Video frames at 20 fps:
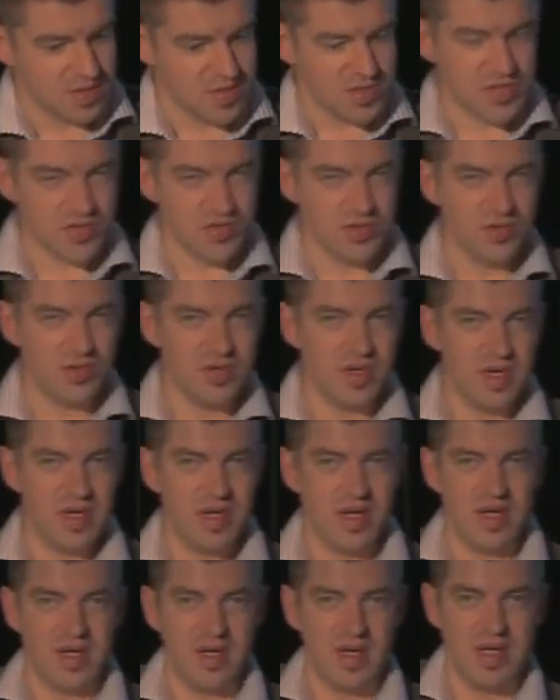to
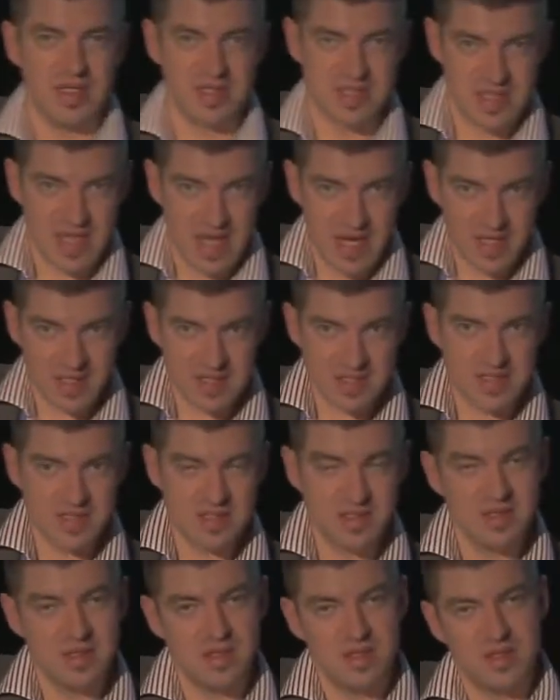
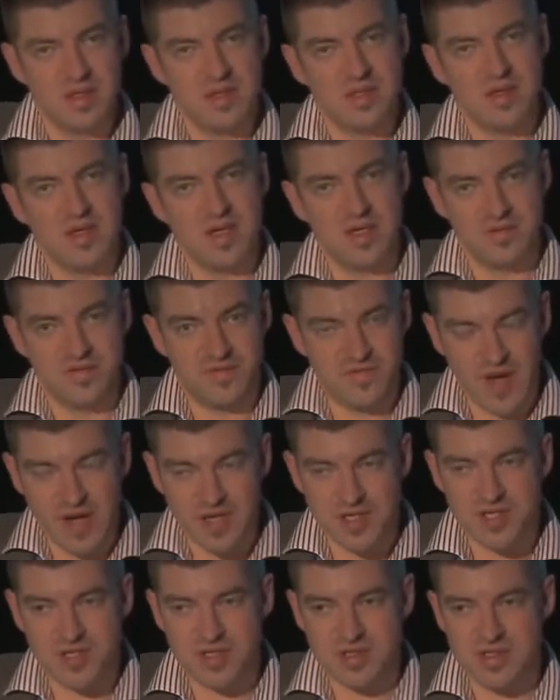attacks,
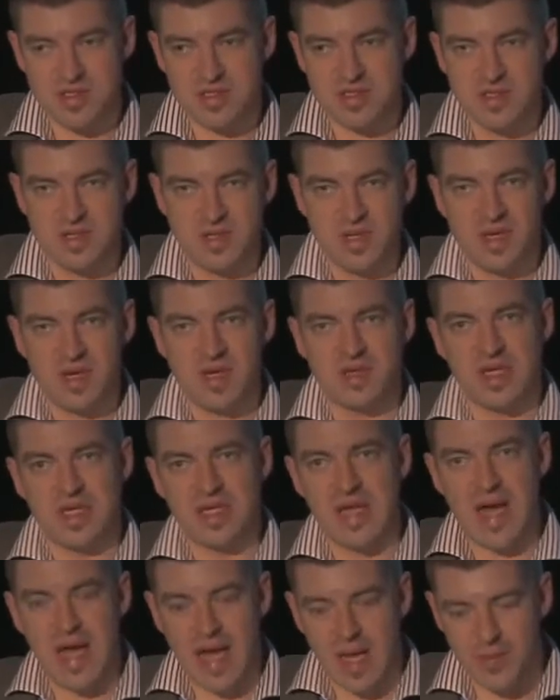infections
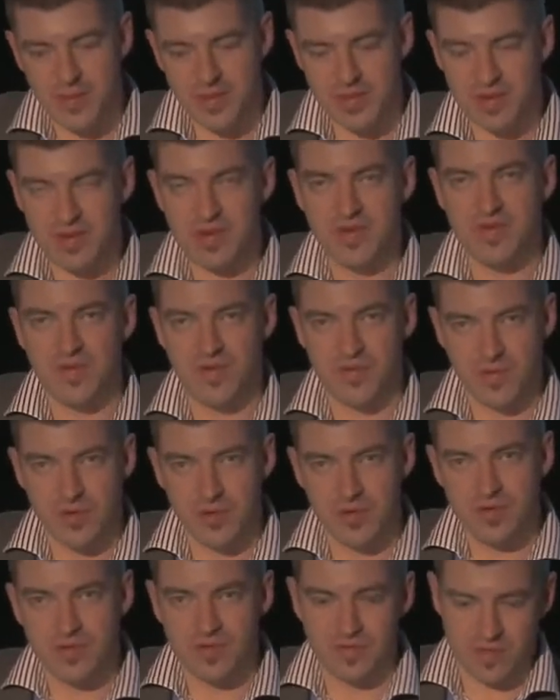that happen
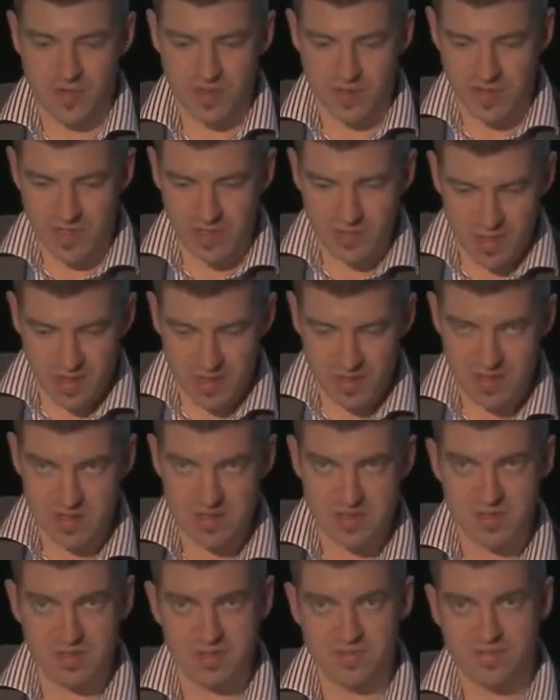through
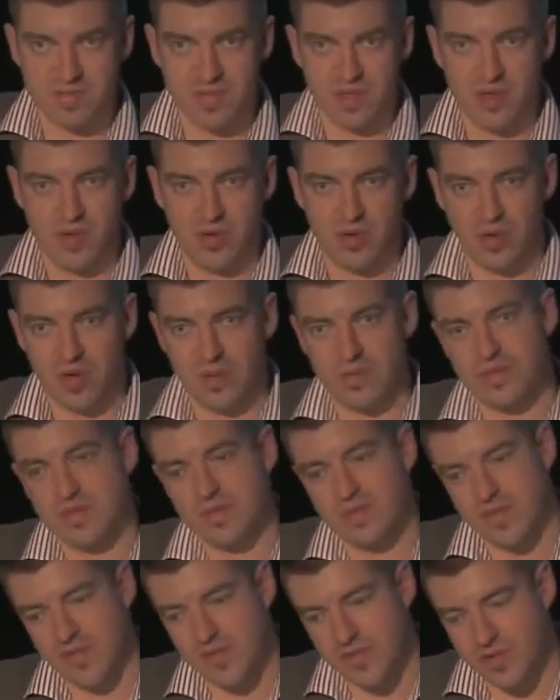vulnerabilities or
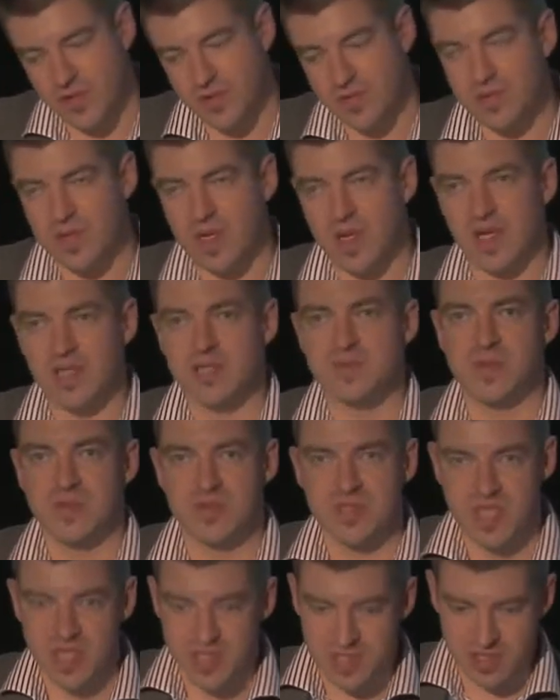through
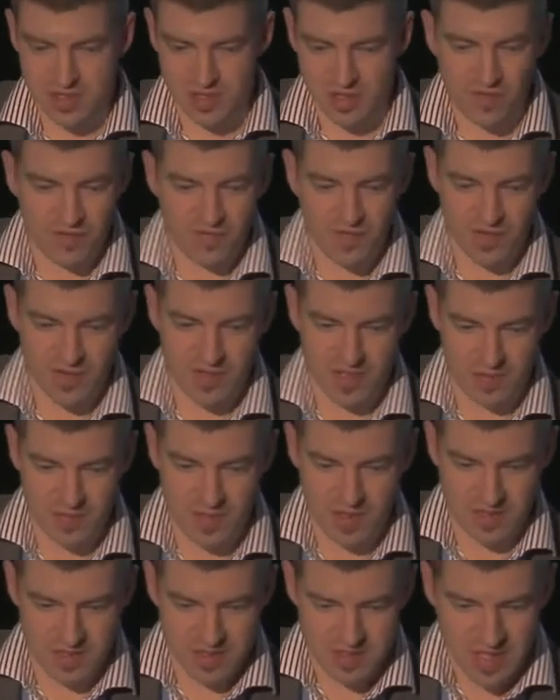exploitation of
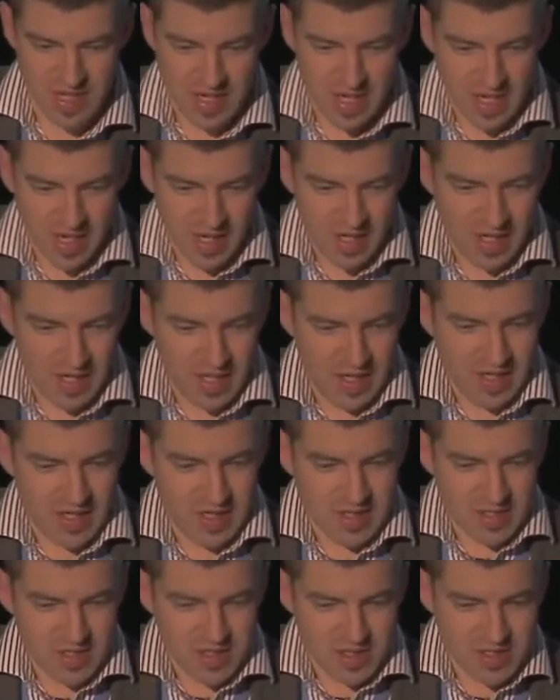vulnerabilities.
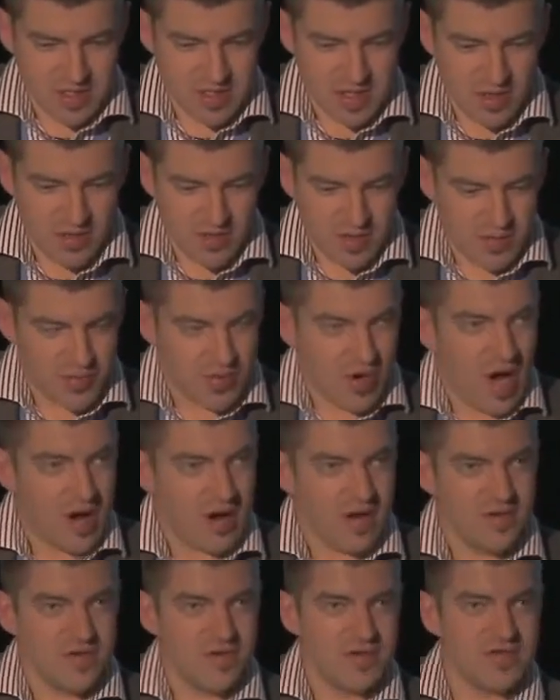So the
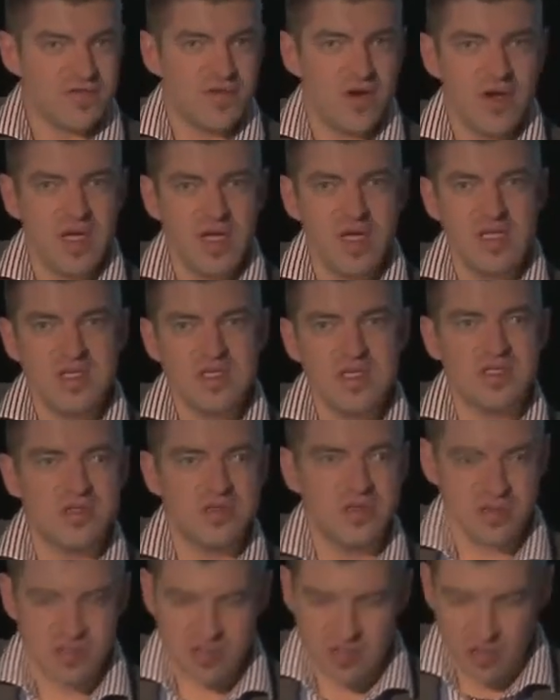product is very easy
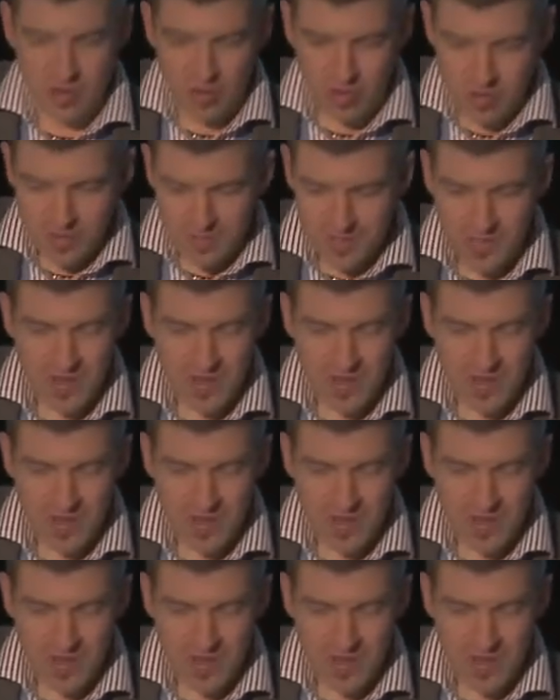to install.